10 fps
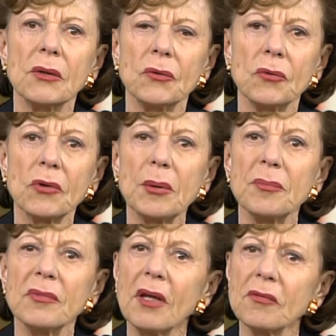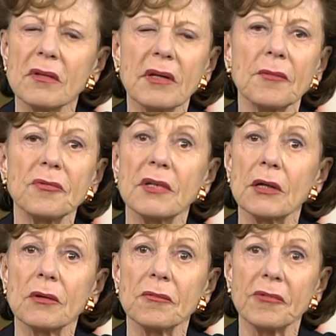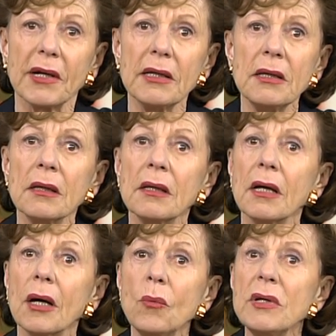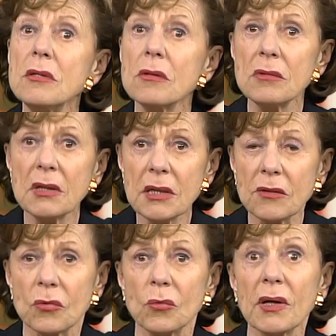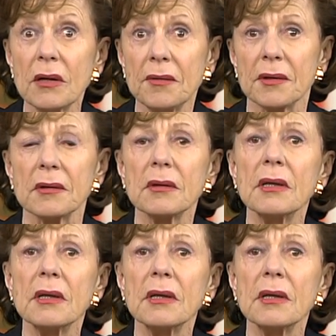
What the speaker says: Europe doesn't have Silicon Valley, and we don't need to either.